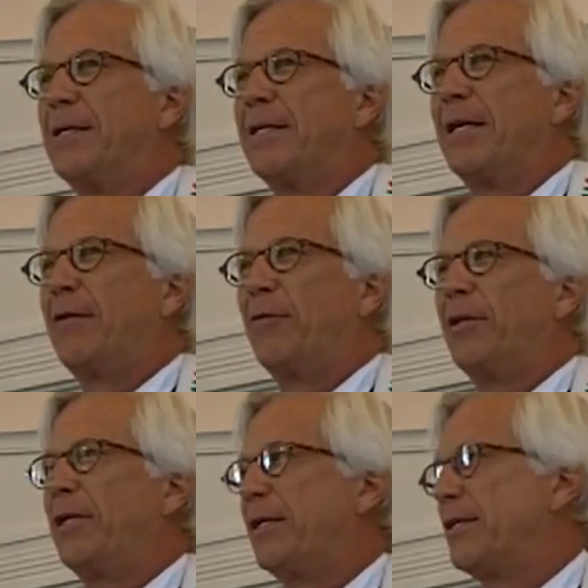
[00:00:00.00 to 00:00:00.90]
That
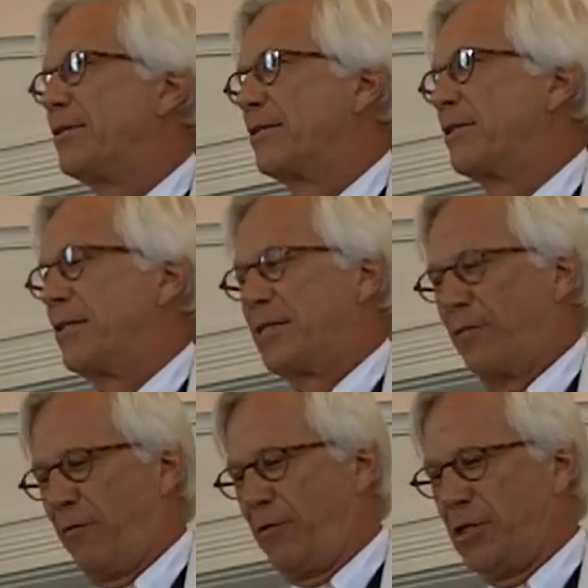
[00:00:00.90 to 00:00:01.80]
really is a test
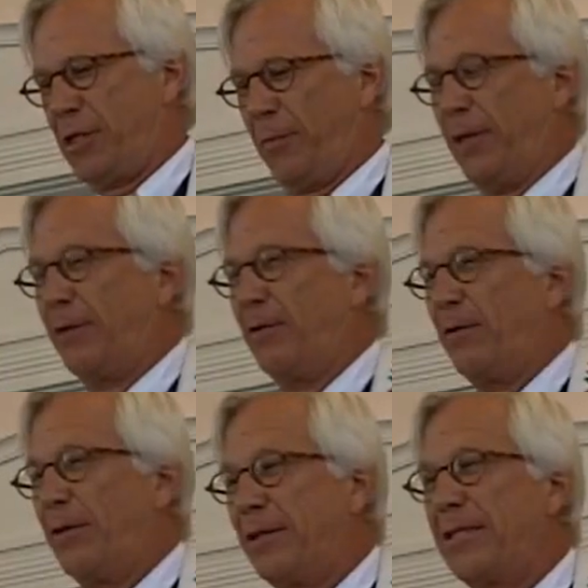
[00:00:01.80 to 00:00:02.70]
of a friendship. And
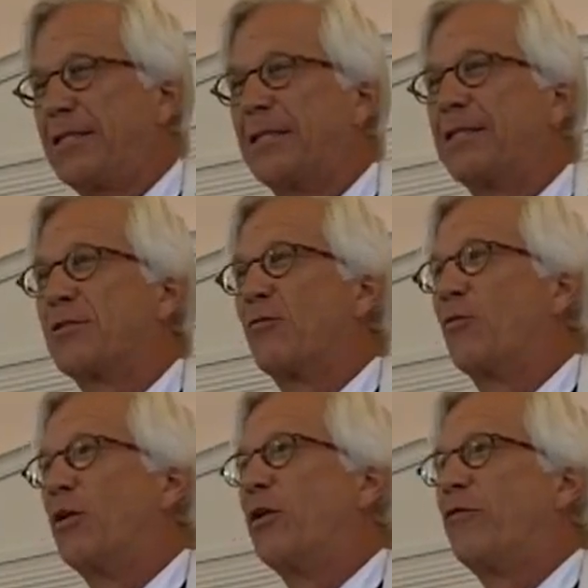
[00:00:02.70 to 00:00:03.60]
this is
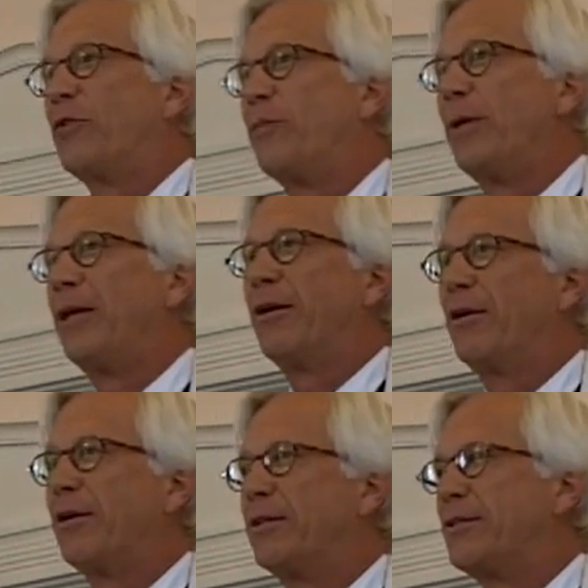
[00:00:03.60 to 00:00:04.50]
wonderful to be
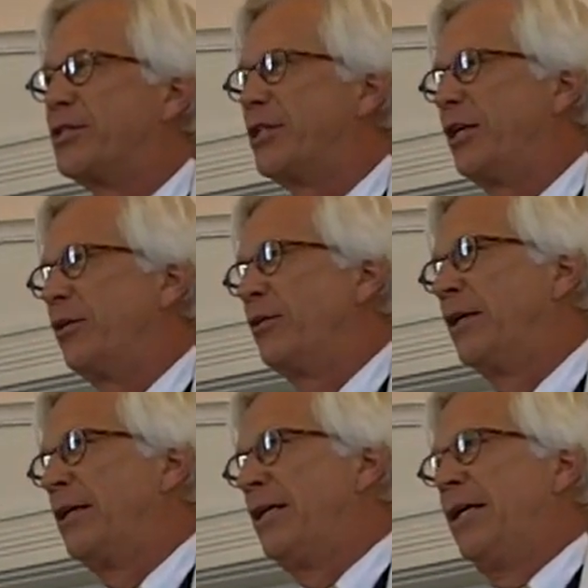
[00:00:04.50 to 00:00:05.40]
here and to
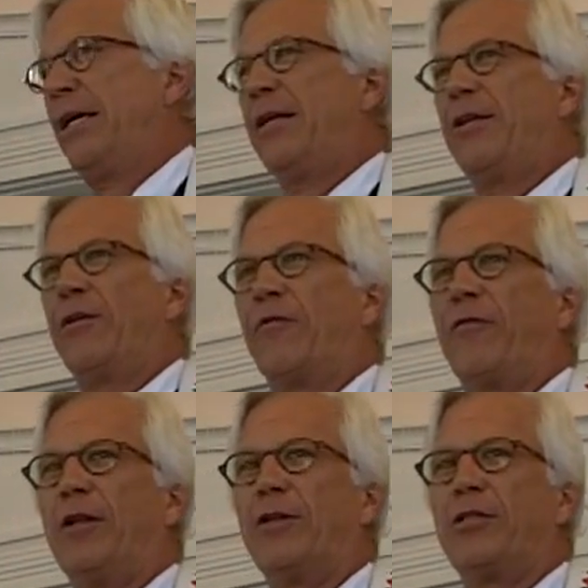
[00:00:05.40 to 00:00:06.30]
share in their
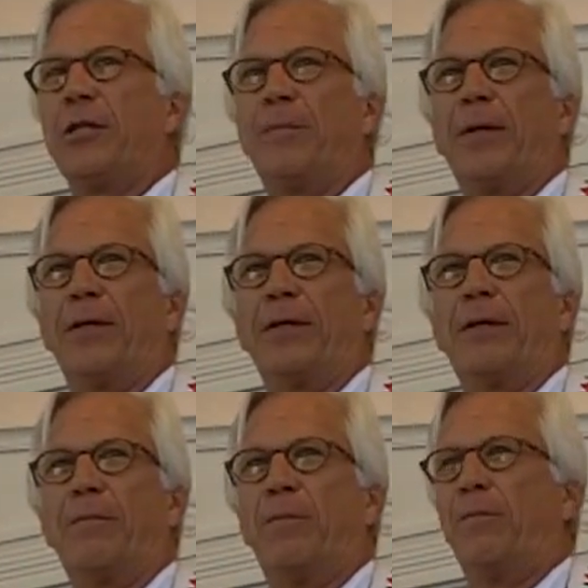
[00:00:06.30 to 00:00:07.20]
fellowship
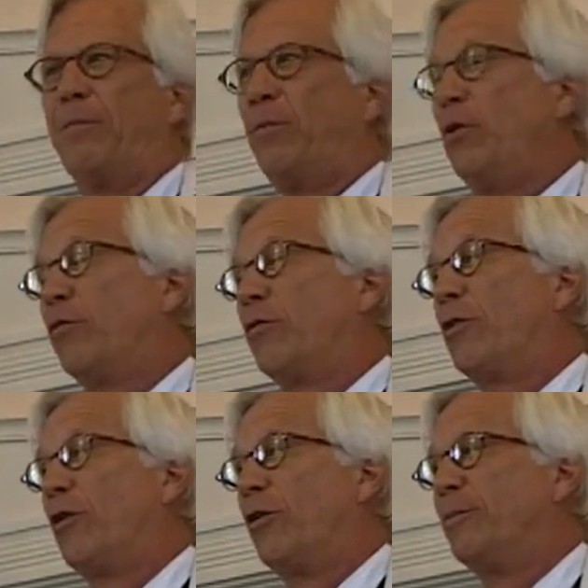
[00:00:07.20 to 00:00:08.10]
and beautiful
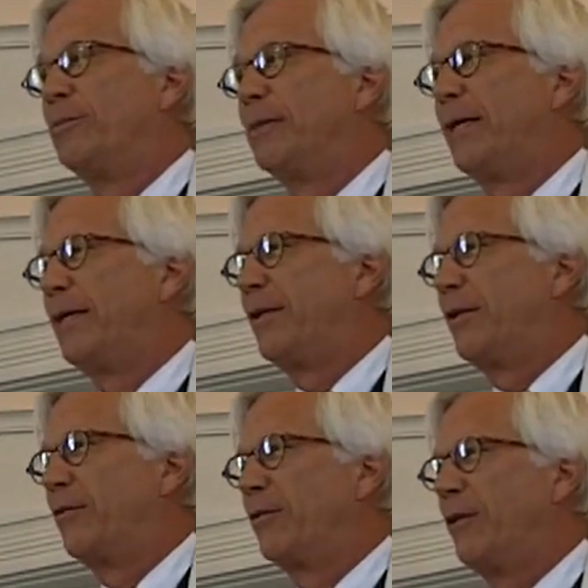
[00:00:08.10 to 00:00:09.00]
home and
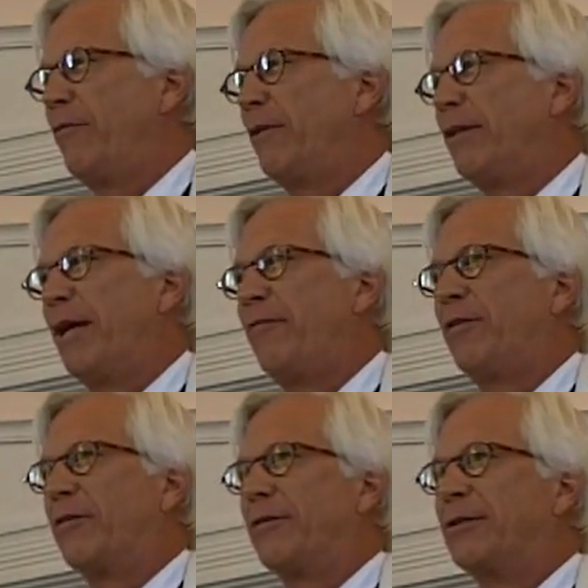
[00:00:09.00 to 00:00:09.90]
their lovely life
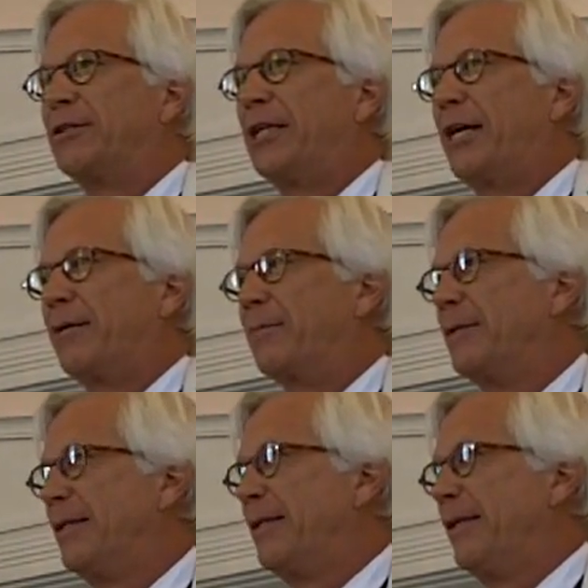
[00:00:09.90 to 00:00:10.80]
here in Chatham.
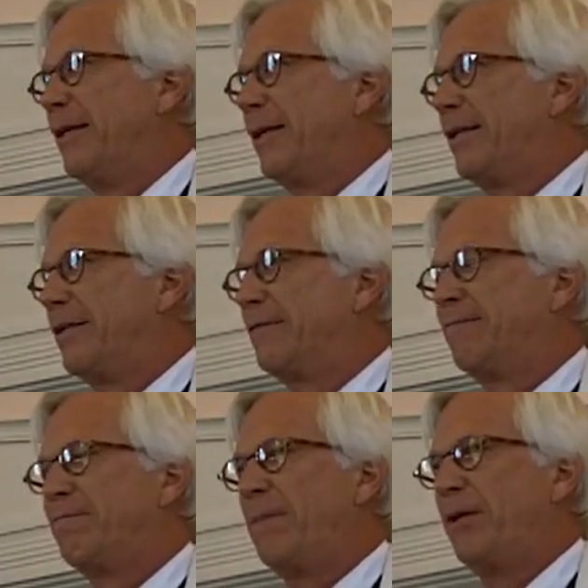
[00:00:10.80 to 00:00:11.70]

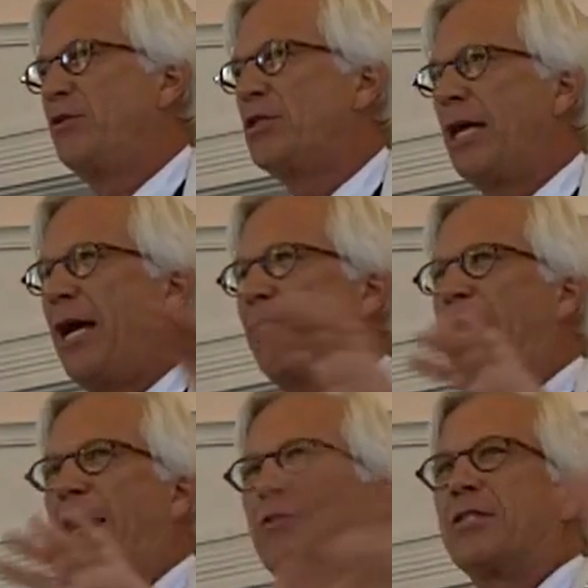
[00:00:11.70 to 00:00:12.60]
Used to have a
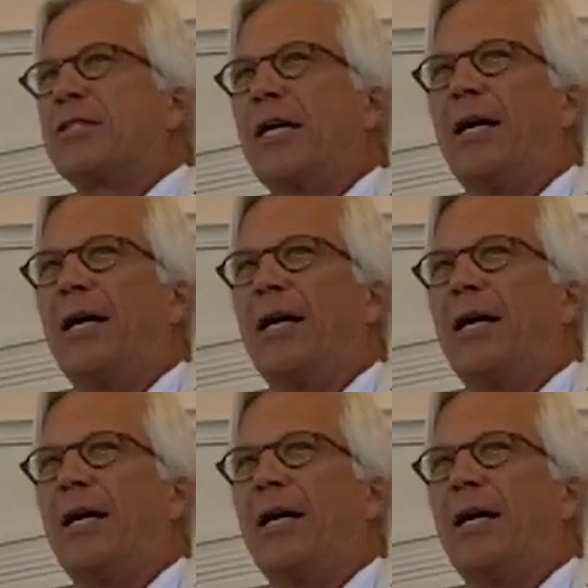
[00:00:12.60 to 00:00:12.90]
house